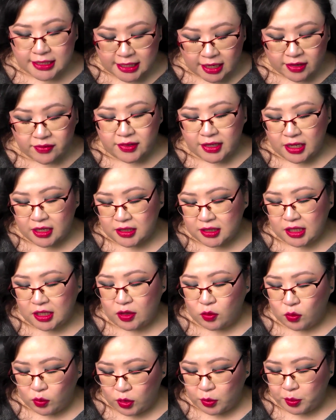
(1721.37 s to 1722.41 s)

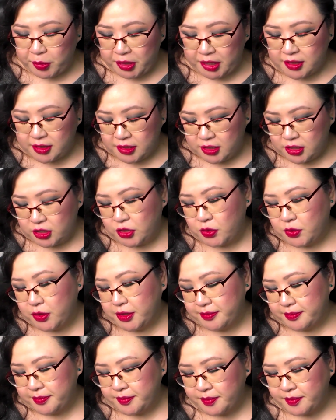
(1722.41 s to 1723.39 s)
Definitely will be continuing.